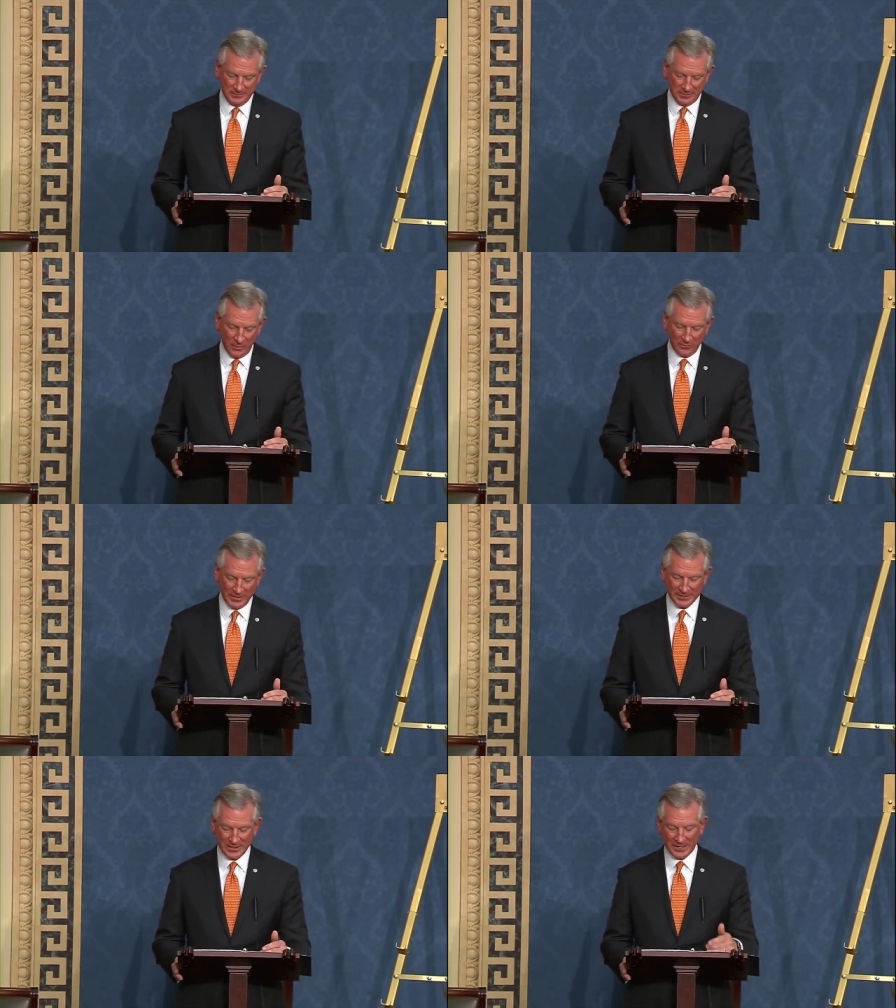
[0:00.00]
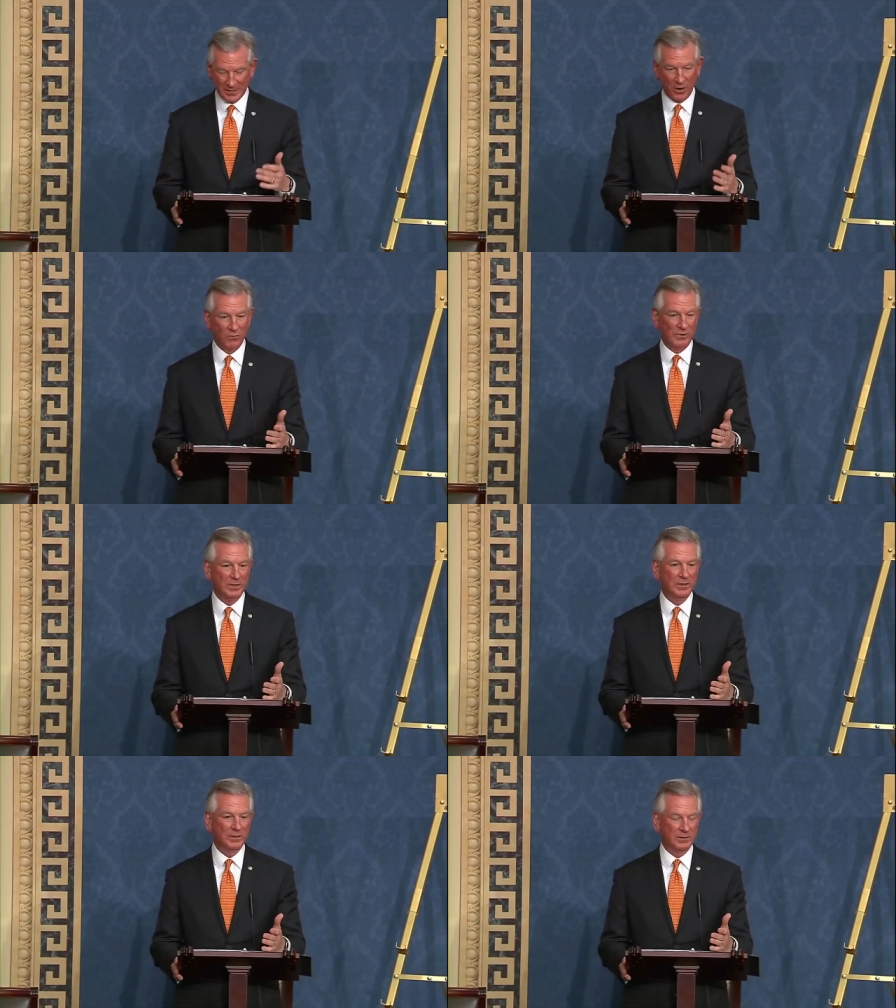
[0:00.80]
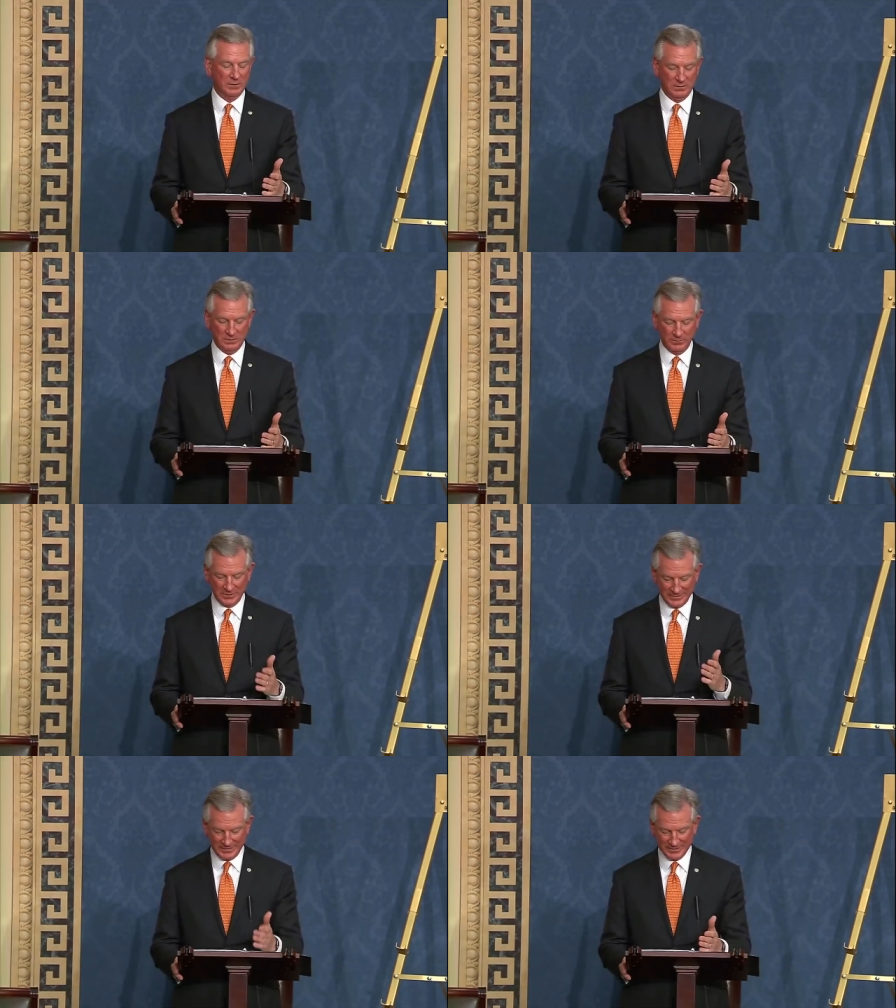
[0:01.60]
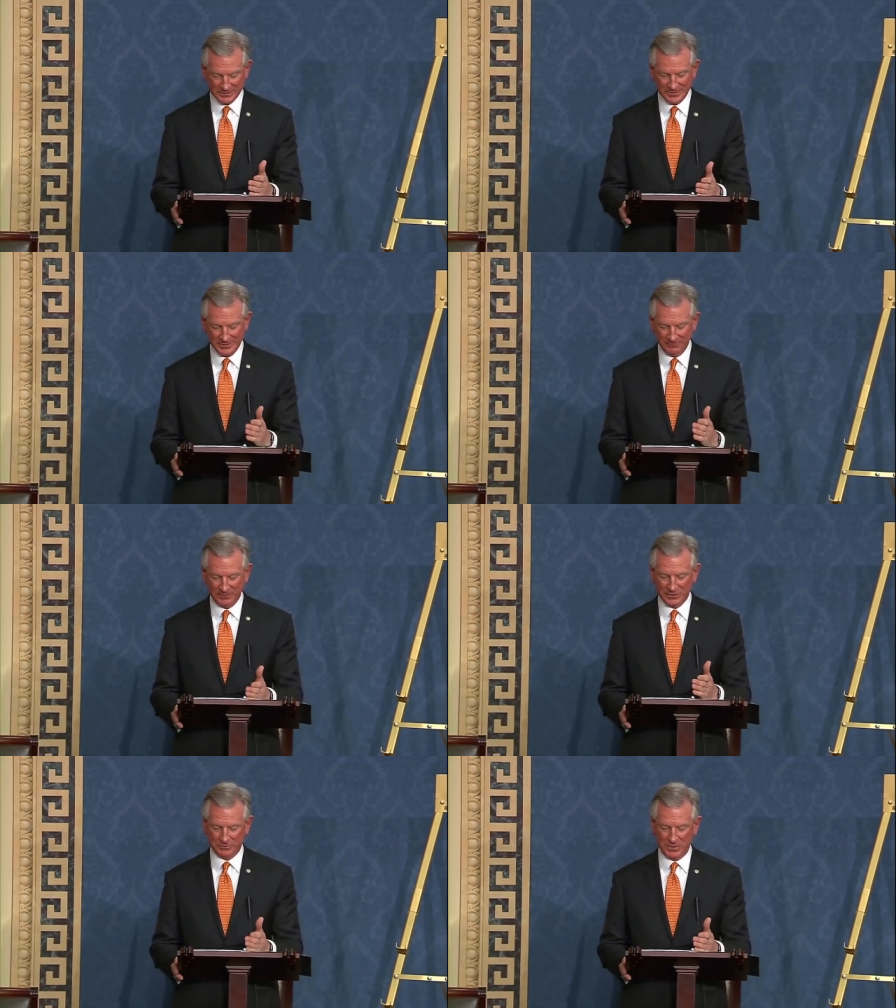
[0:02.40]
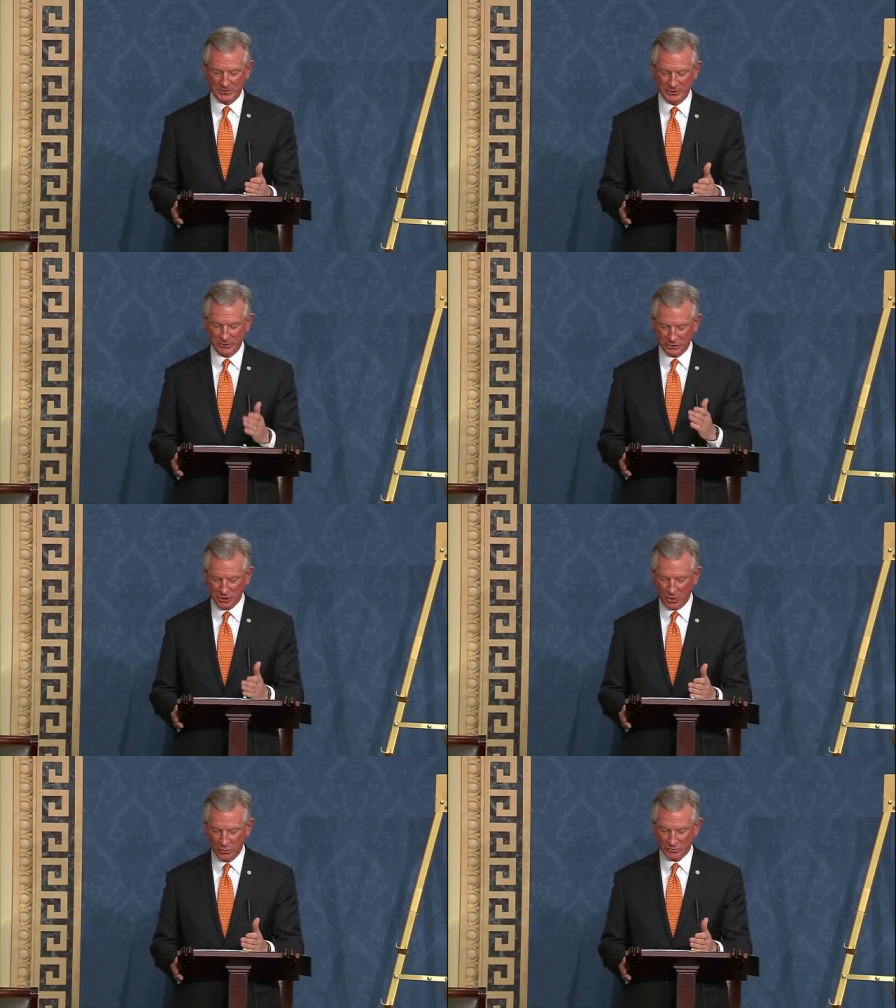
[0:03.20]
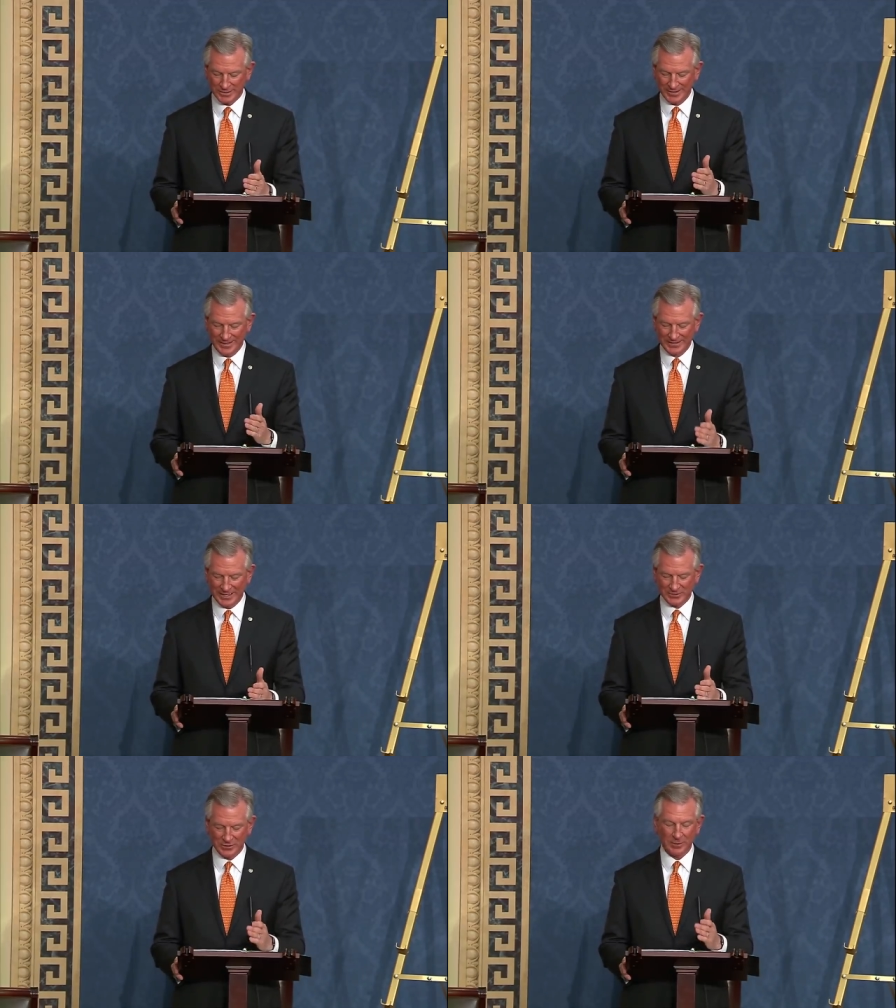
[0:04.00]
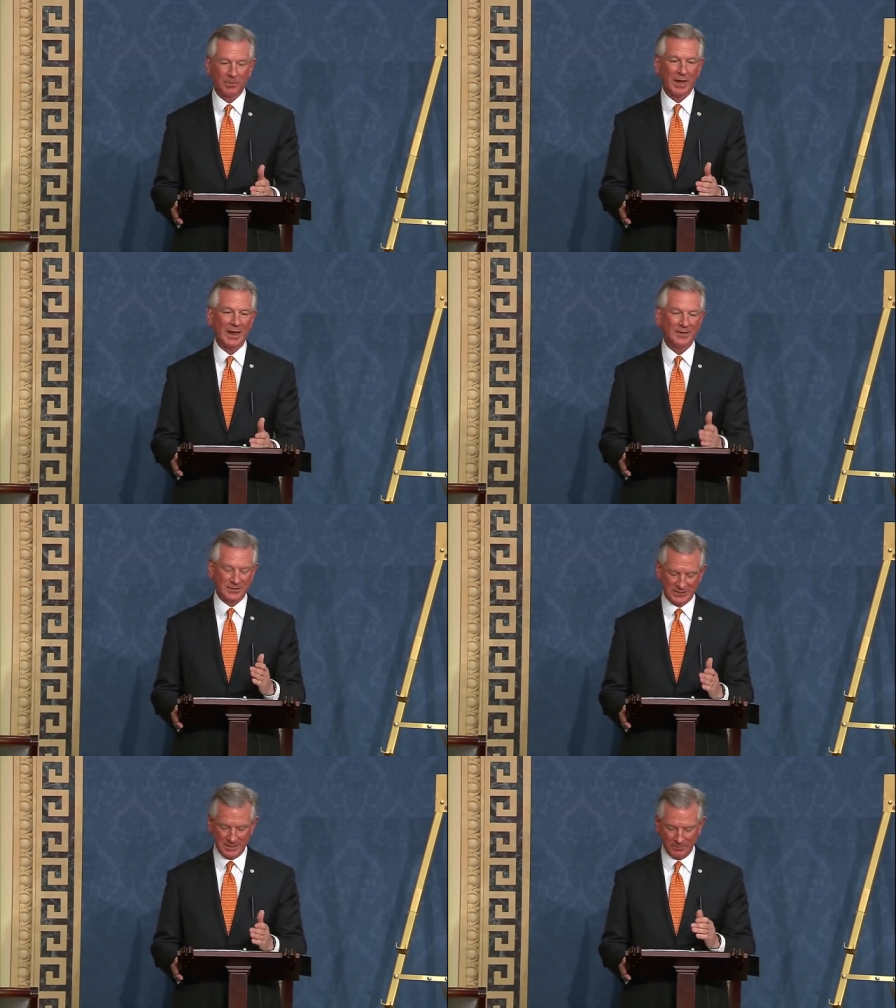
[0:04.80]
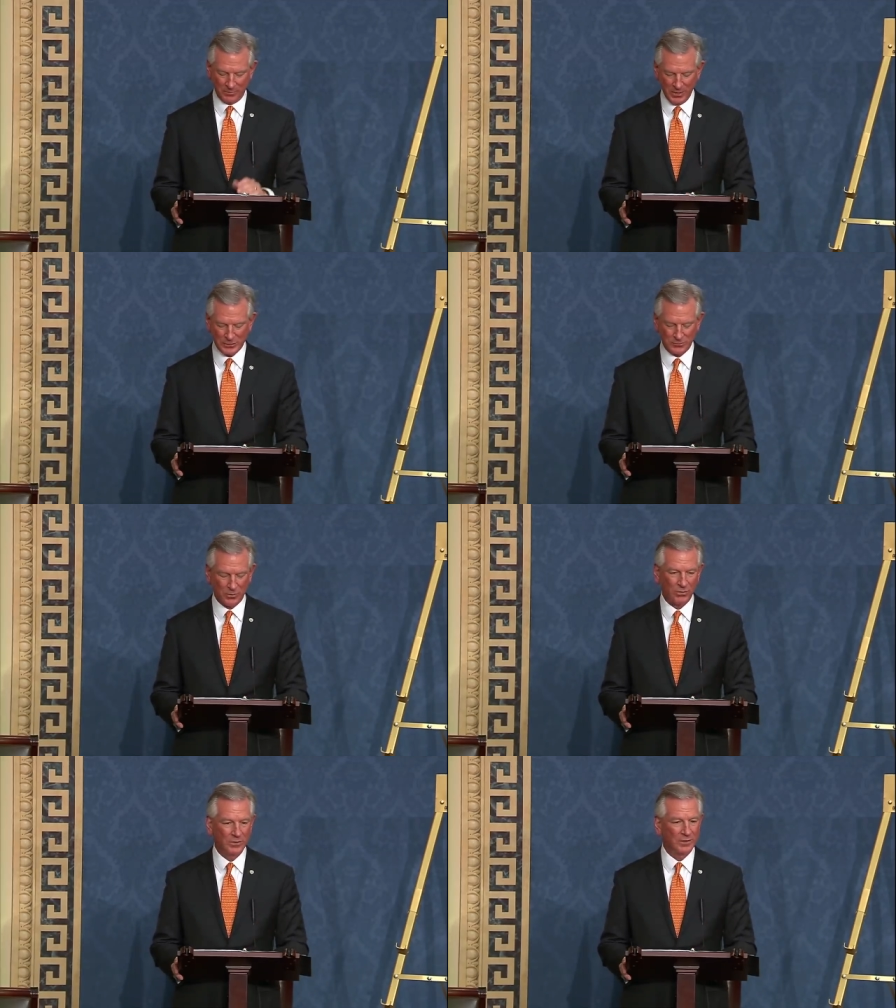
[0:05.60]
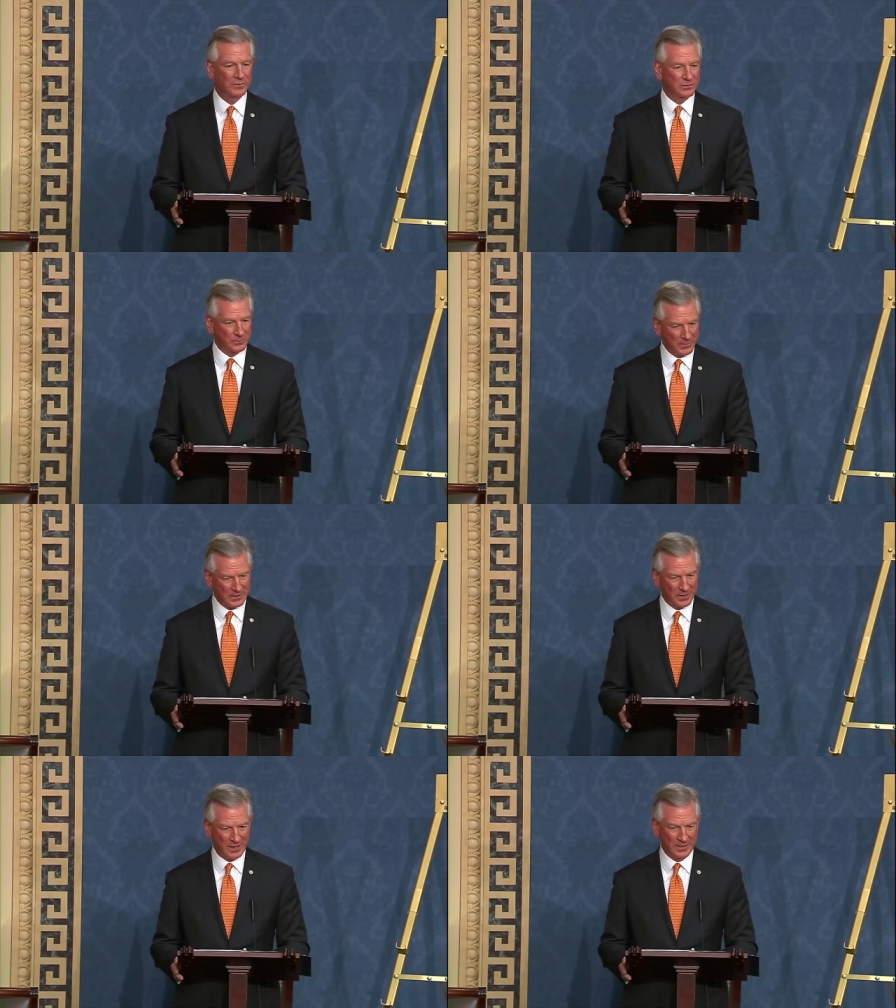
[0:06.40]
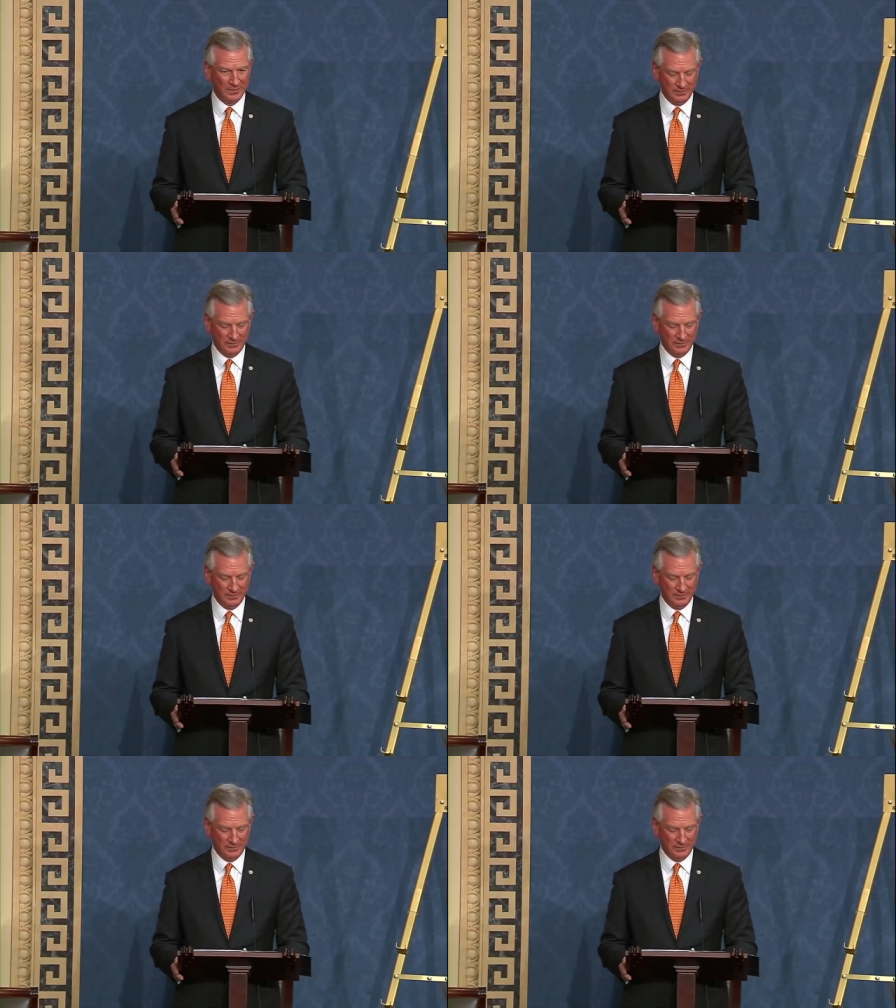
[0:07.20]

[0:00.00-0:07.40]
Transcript: on things like COVID, but this defense budget shows he doesn't apply the same principle to the Pentagon.